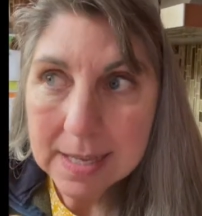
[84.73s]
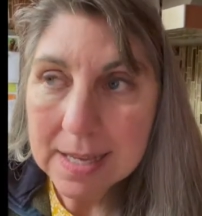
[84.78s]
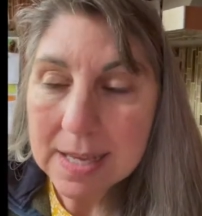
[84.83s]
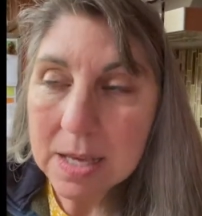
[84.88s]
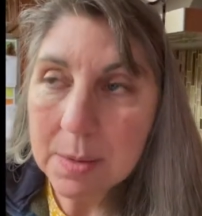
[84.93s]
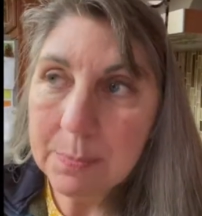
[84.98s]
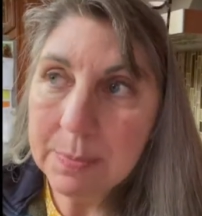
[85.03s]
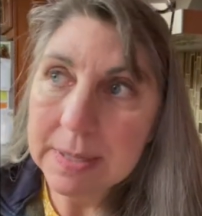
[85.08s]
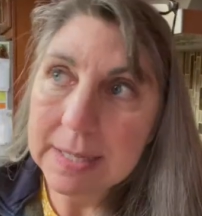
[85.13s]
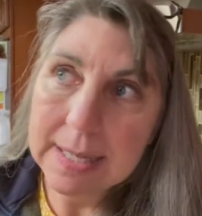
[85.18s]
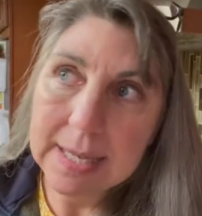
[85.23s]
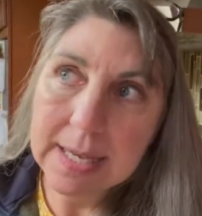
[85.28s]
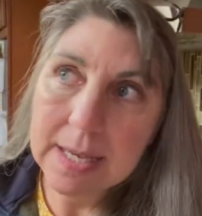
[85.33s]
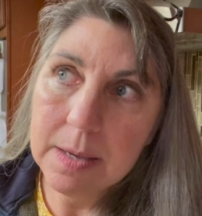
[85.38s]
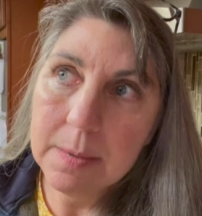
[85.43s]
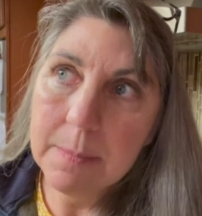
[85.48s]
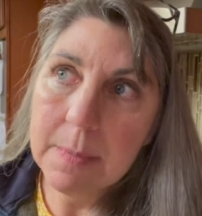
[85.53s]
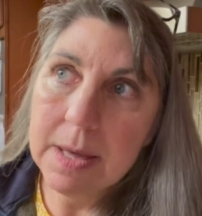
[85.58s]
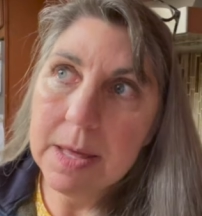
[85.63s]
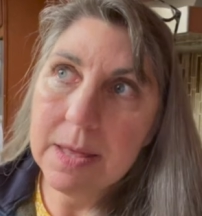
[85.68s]
It
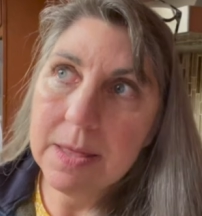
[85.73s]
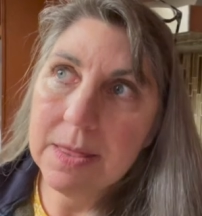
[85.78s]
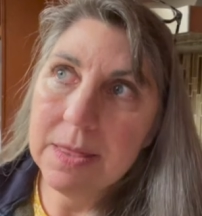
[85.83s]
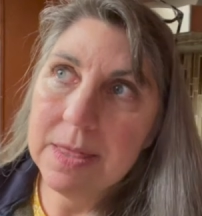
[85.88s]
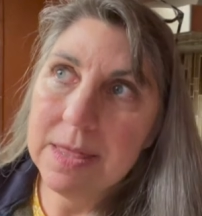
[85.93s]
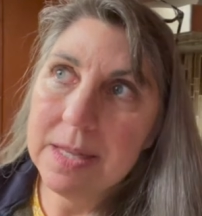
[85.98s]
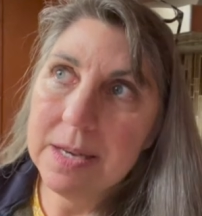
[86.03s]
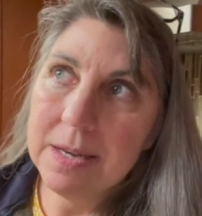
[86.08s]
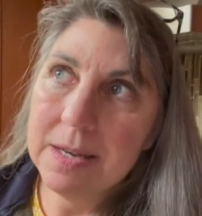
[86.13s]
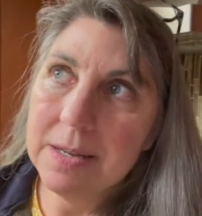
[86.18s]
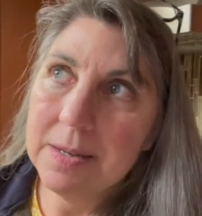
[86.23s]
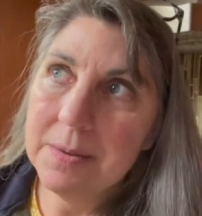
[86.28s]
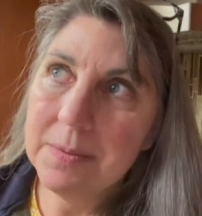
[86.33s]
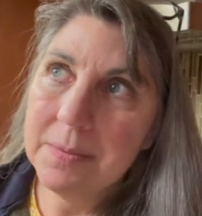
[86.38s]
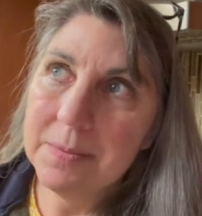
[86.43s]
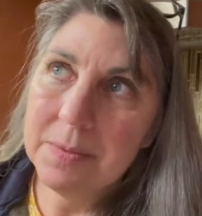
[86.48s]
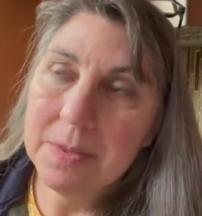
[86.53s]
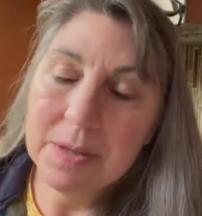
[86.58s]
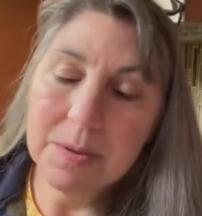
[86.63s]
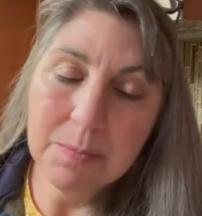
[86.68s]
became
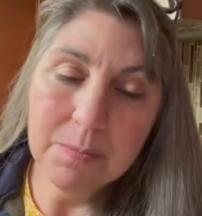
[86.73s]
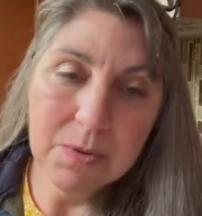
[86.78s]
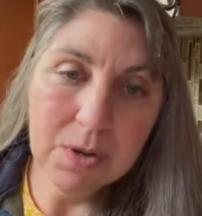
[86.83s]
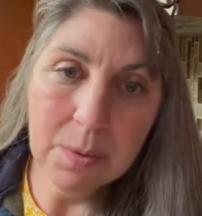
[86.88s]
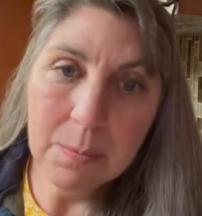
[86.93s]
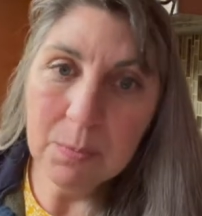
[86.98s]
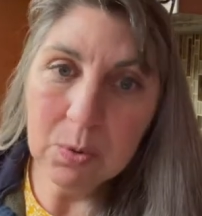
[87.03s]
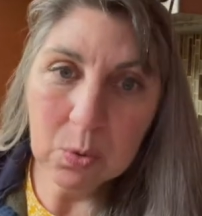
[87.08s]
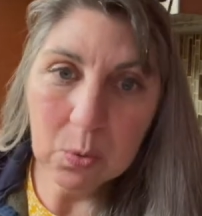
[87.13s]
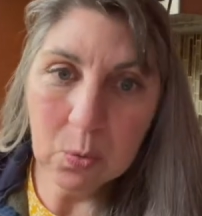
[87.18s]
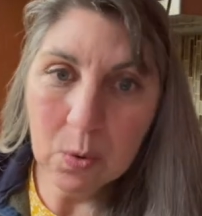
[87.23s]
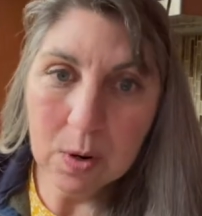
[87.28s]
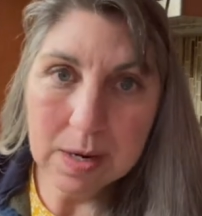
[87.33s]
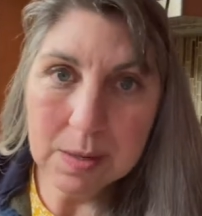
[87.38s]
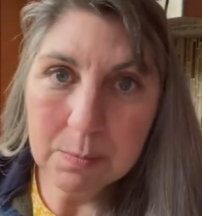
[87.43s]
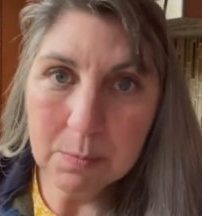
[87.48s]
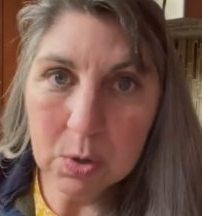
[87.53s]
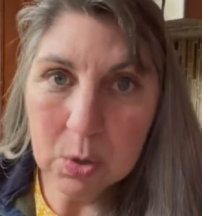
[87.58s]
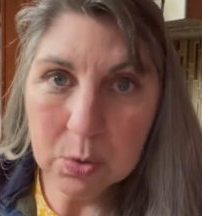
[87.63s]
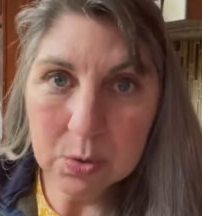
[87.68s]
the the number
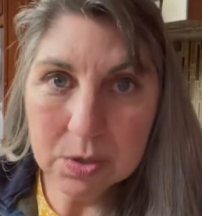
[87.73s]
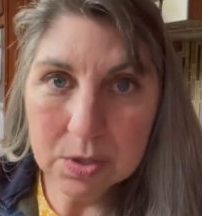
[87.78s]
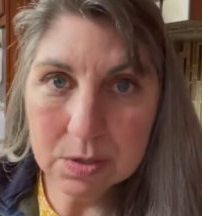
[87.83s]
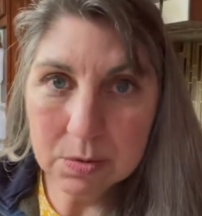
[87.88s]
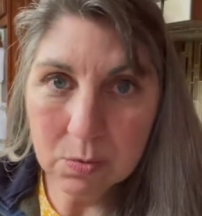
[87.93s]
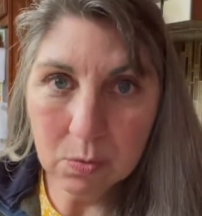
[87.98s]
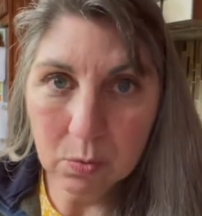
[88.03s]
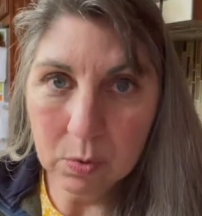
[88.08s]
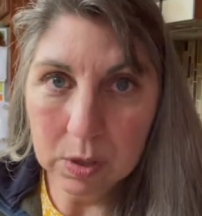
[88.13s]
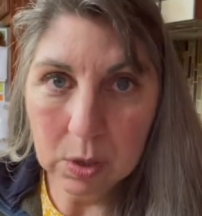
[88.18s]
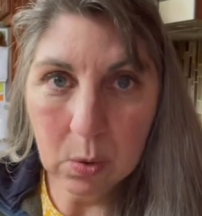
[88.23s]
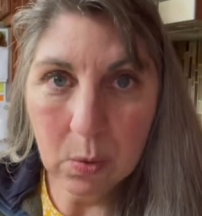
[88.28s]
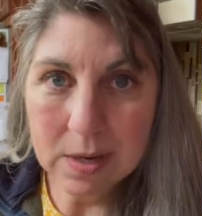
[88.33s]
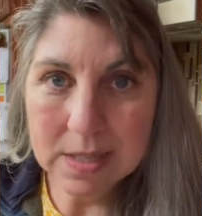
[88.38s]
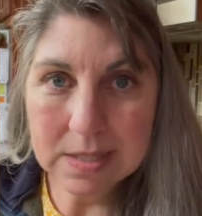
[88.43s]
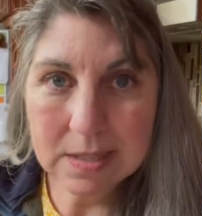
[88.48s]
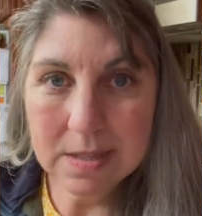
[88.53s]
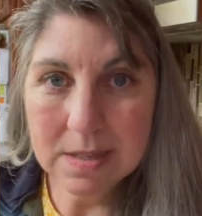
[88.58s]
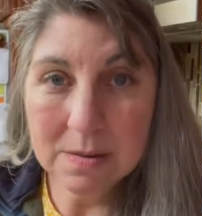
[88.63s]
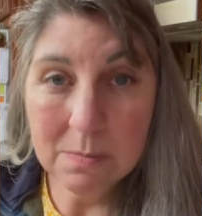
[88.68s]
one most
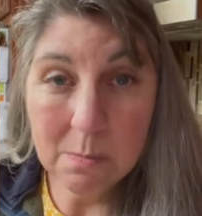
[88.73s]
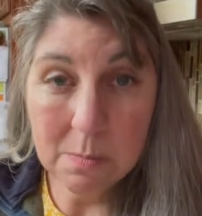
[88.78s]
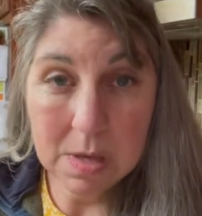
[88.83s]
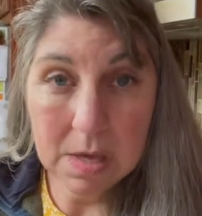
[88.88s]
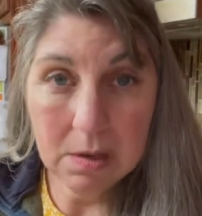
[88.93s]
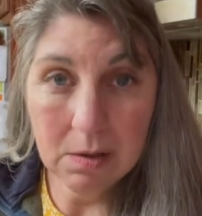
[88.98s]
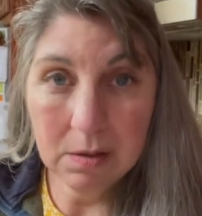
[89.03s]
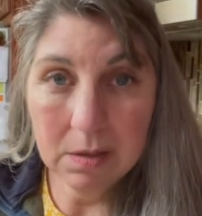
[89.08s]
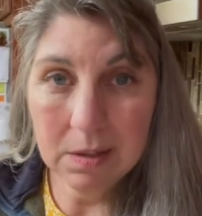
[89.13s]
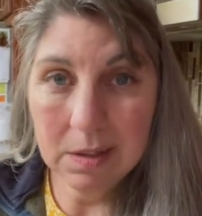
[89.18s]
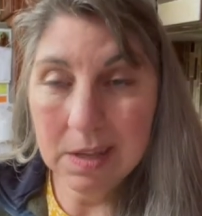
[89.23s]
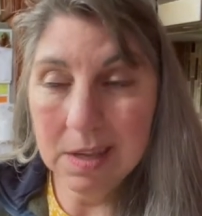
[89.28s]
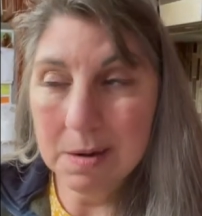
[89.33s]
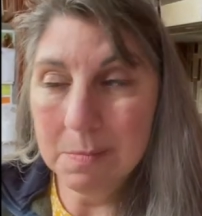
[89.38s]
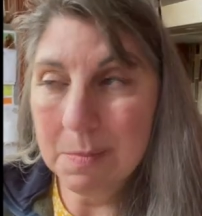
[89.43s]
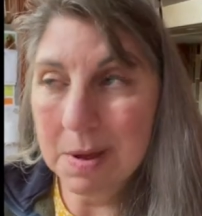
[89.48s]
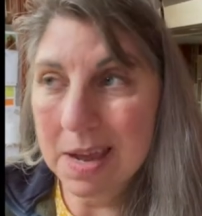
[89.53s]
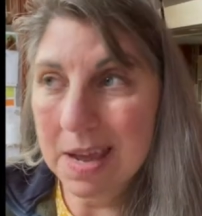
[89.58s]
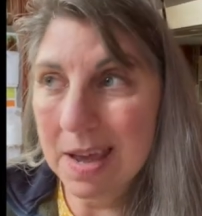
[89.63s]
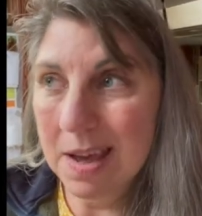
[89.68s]
requested meal in
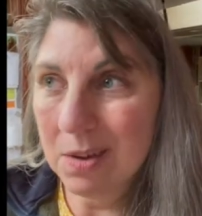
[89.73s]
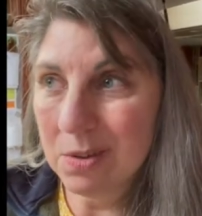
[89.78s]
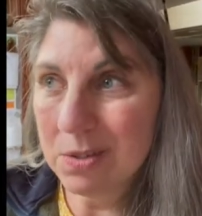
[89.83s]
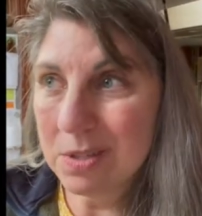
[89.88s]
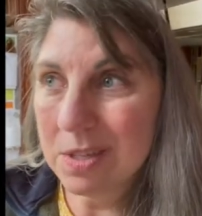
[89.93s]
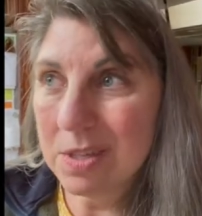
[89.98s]
my house,